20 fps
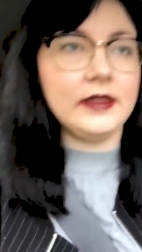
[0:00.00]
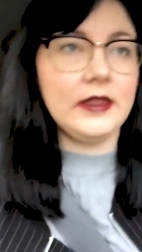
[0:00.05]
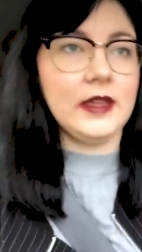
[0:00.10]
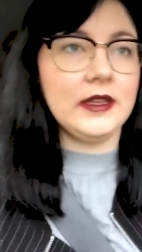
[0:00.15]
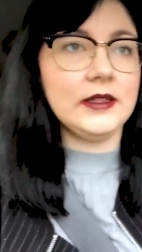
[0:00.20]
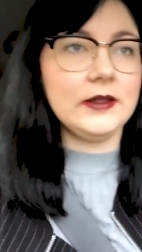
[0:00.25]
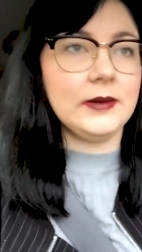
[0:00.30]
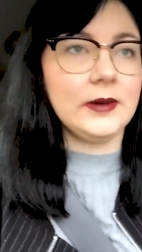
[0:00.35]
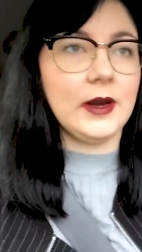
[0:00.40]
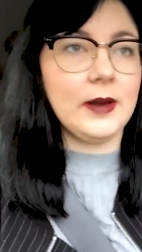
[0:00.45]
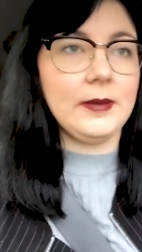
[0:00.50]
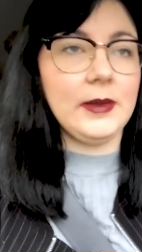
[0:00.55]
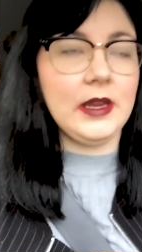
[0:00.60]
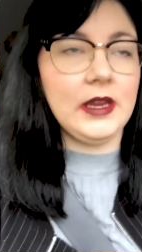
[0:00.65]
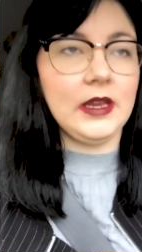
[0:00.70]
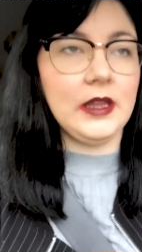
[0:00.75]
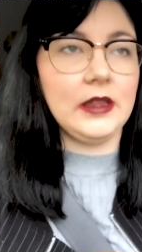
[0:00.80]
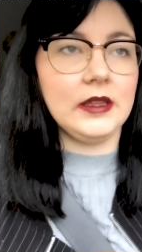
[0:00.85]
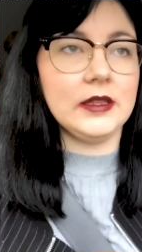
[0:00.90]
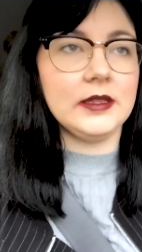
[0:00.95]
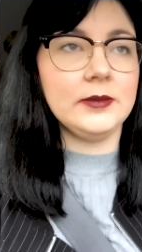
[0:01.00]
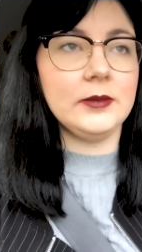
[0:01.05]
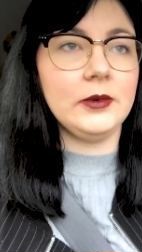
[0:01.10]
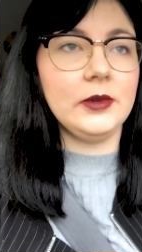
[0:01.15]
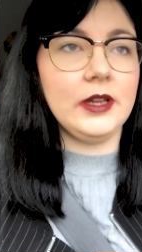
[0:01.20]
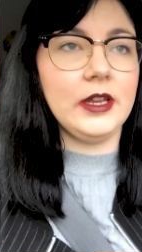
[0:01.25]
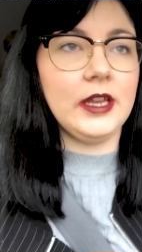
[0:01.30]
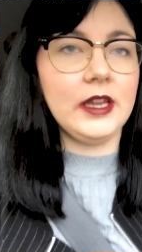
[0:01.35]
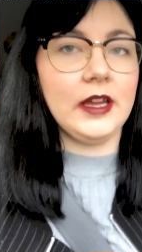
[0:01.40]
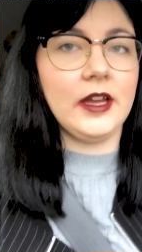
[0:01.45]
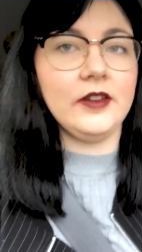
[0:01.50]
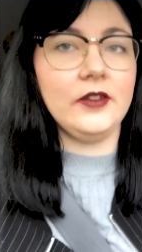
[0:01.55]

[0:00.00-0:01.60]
that's where I'm heading this morning.